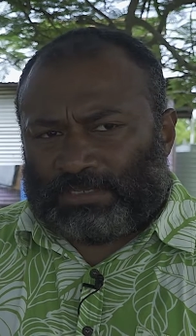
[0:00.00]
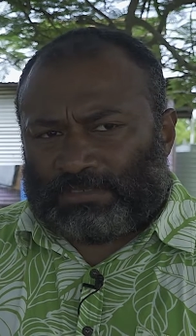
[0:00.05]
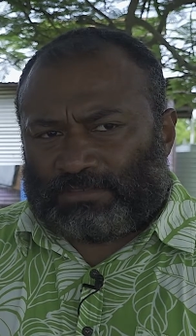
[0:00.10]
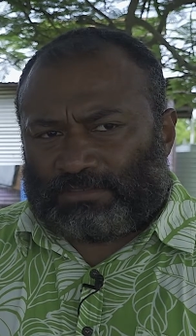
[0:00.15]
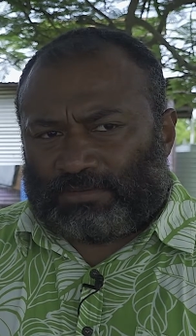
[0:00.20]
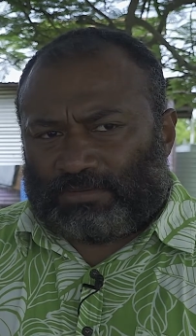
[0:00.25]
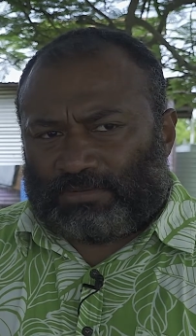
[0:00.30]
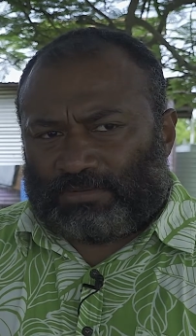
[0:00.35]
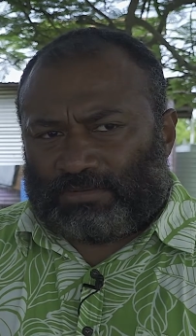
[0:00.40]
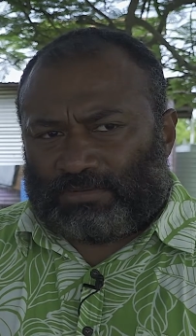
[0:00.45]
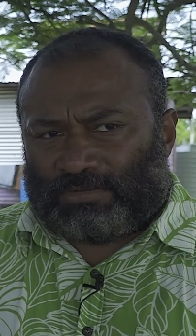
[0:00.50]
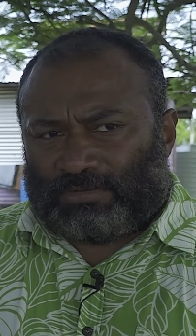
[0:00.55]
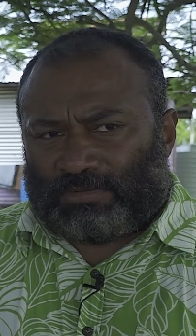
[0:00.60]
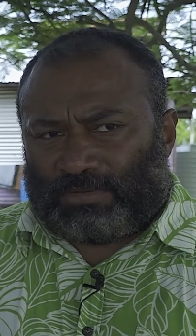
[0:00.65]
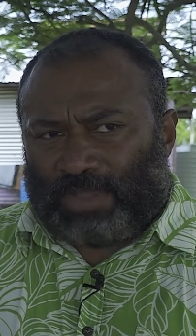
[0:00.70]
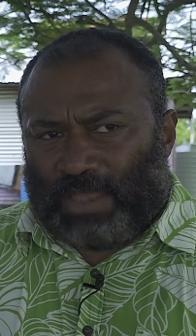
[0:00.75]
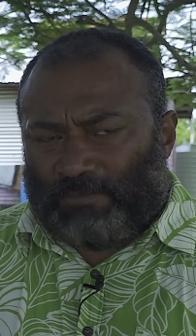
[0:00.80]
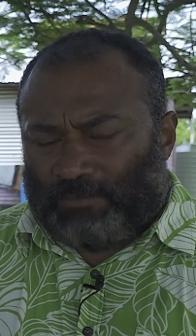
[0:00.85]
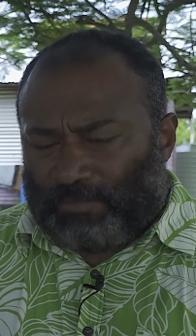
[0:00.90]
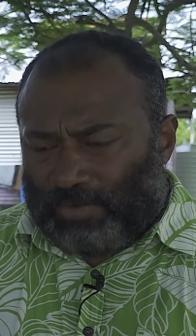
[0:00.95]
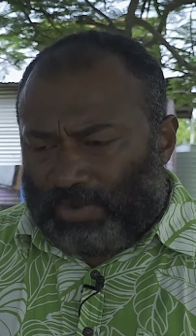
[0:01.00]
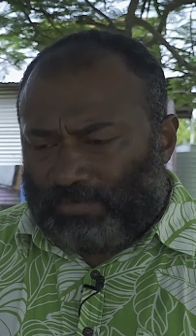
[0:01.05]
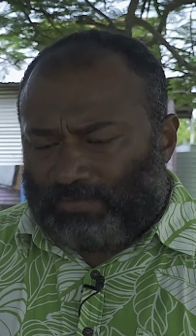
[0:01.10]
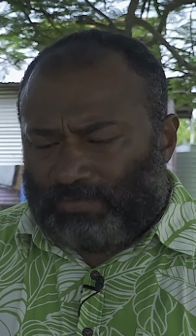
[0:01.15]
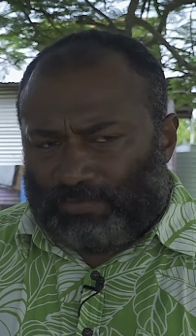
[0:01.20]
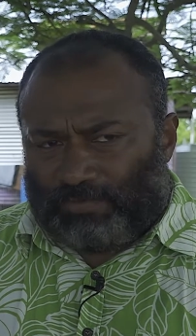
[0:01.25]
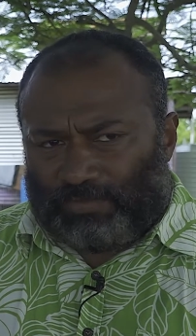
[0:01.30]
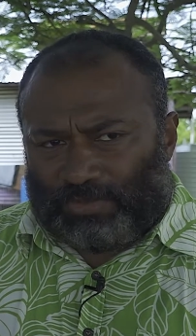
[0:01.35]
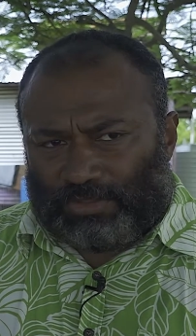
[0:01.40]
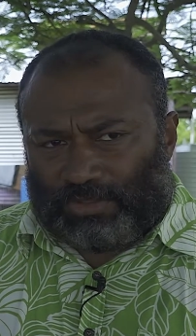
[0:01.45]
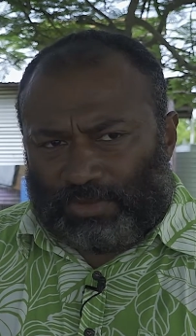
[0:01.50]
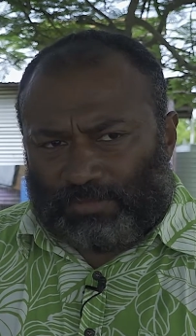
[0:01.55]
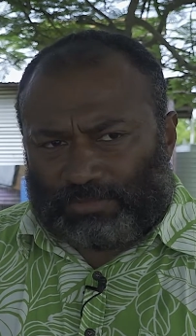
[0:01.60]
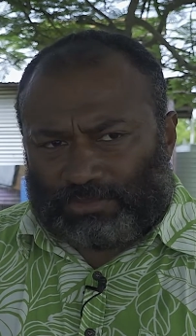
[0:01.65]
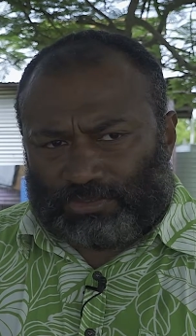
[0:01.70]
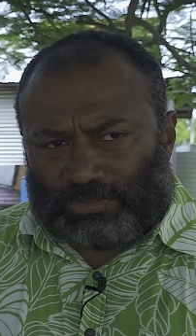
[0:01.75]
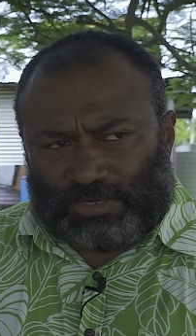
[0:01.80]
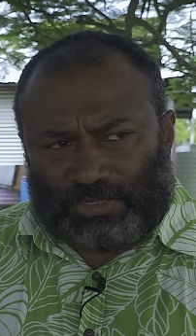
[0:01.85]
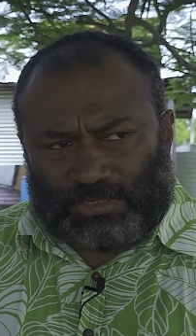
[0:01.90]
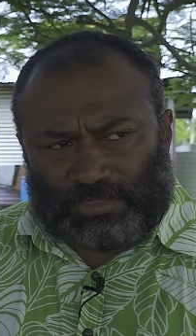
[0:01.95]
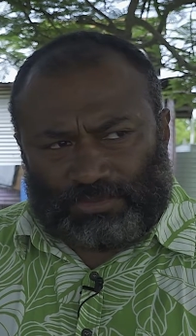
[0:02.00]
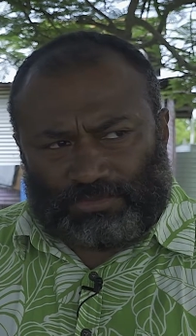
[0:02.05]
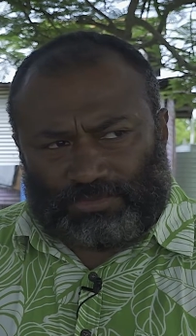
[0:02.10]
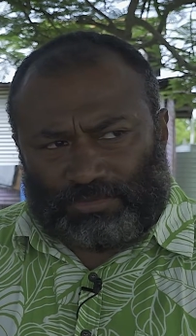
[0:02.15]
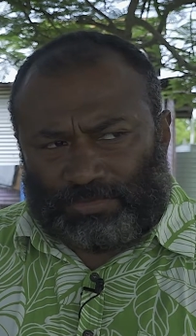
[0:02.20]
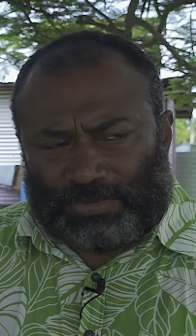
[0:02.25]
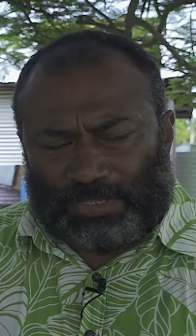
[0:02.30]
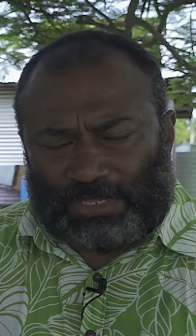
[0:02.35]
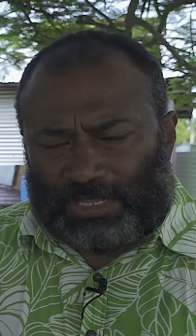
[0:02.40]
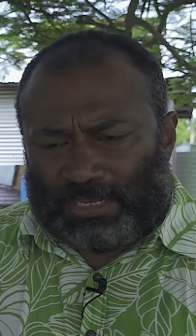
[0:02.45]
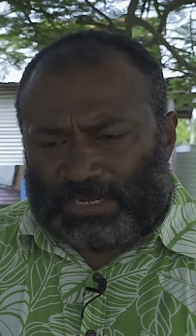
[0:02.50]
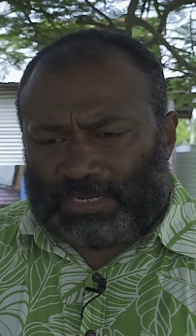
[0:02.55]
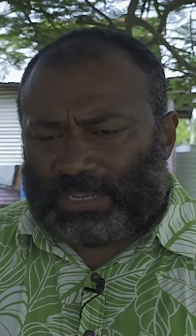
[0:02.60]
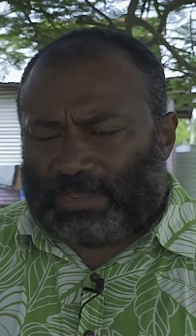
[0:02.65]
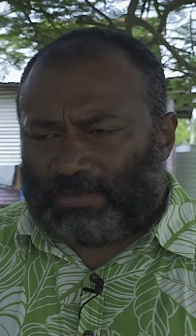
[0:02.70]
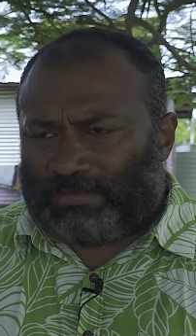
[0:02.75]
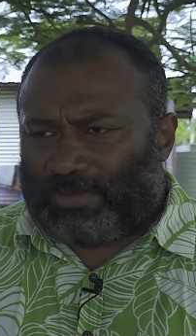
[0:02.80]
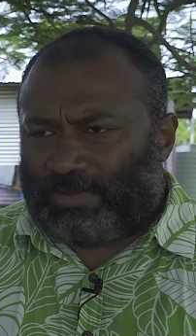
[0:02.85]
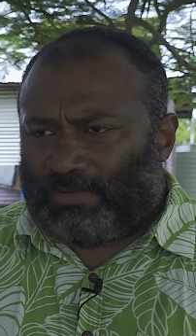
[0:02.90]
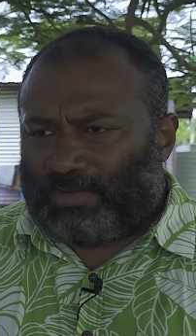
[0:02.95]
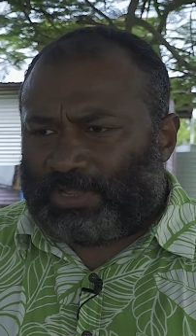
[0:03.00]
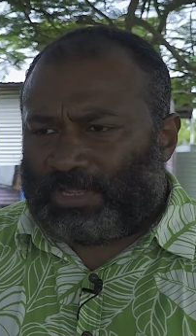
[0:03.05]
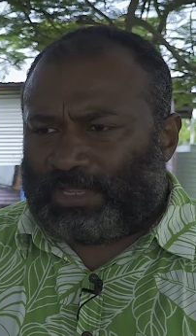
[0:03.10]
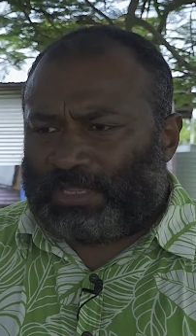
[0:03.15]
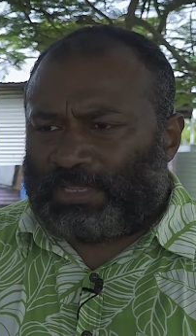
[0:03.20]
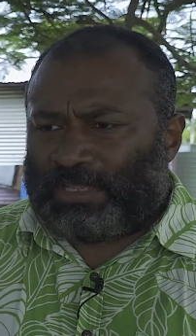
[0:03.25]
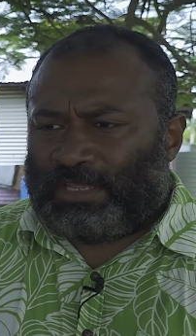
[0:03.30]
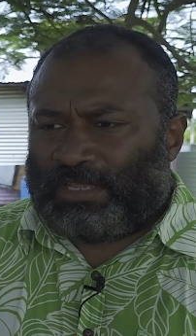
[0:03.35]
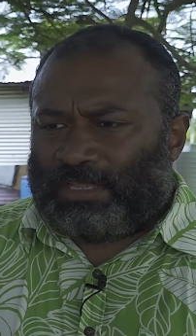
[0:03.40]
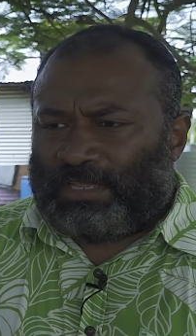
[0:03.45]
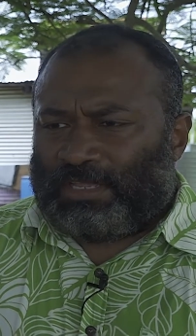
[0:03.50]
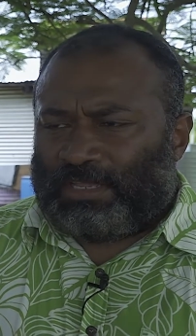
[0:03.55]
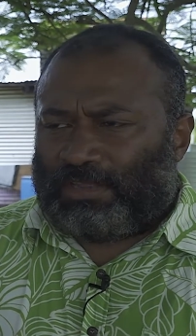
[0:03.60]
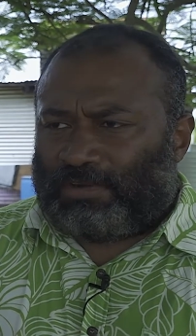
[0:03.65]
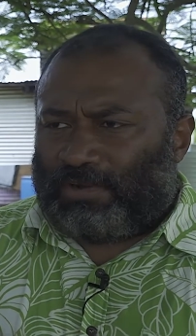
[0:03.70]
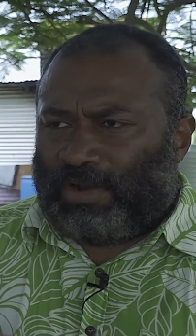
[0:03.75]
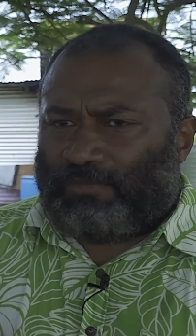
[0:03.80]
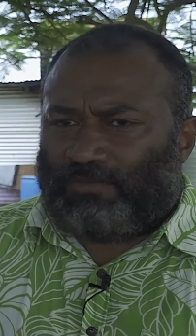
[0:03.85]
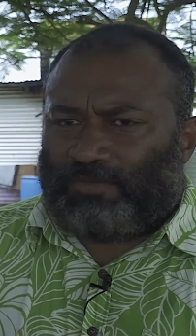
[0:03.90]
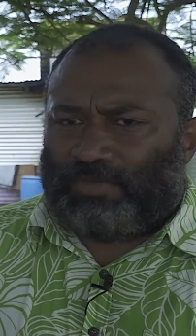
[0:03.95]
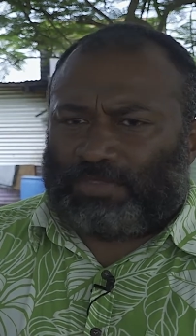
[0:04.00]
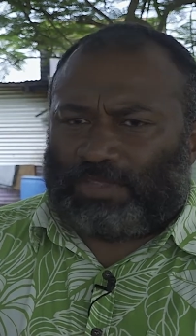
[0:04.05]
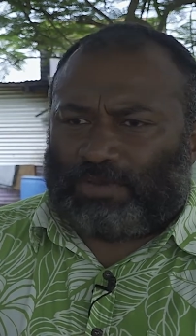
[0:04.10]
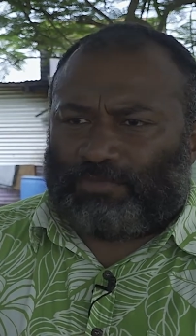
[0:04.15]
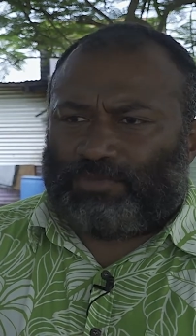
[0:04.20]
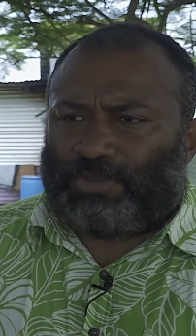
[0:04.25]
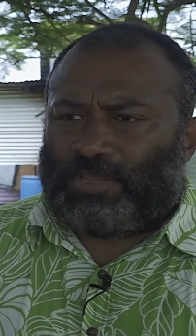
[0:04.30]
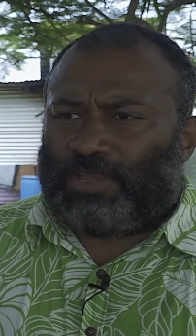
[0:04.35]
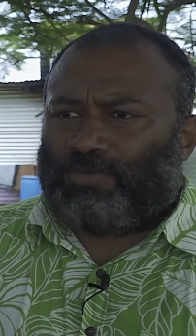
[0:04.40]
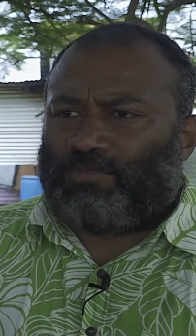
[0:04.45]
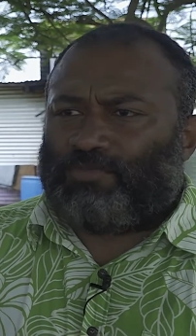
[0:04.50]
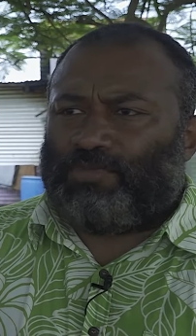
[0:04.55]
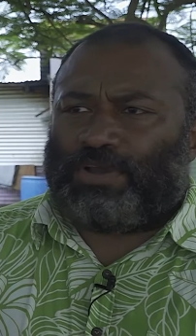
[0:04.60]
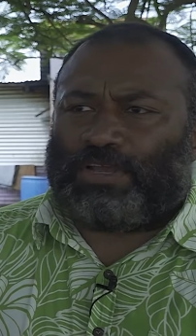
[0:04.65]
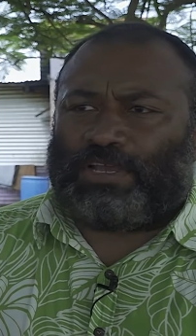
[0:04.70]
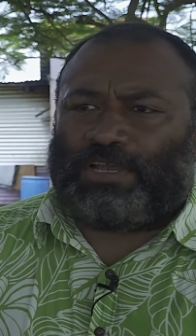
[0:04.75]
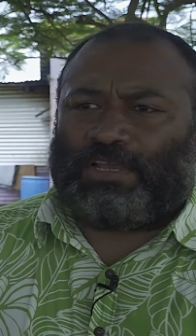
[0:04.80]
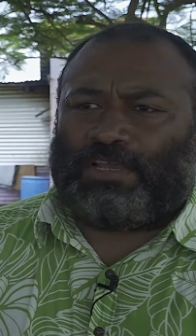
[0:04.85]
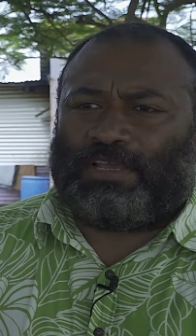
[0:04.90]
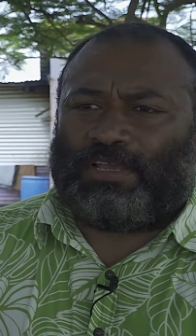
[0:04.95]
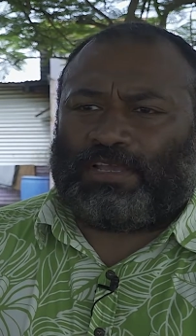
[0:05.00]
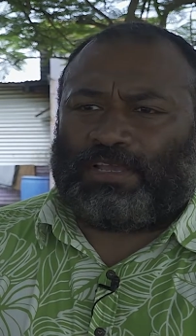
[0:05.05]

So I'm grateful for the opportunity to be here in Kavea, grateful that we can work